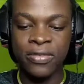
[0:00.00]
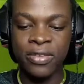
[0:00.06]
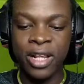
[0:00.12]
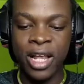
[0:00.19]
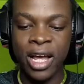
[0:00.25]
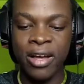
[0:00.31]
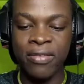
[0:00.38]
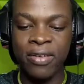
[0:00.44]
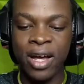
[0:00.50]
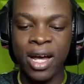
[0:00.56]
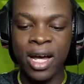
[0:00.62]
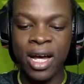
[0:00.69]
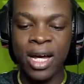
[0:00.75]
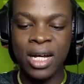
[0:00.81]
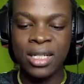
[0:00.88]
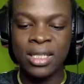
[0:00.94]

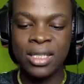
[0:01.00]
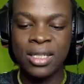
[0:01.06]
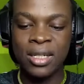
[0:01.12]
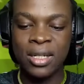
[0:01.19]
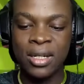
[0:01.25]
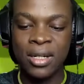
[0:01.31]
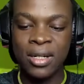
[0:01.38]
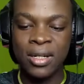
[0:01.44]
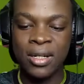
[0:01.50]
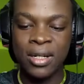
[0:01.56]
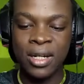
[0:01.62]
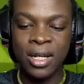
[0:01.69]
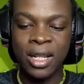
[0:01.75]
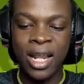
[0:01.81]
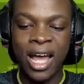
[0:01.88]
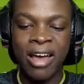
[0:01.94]
Kluivert,
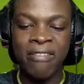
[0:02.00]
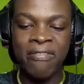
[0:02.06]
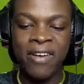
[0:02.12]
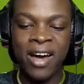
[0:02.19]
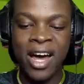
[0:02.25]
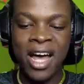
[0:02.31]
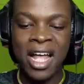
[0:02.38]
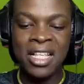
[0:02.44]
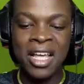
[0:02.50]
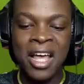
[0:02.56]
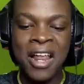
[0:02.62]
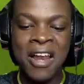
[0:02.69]
Kluivert,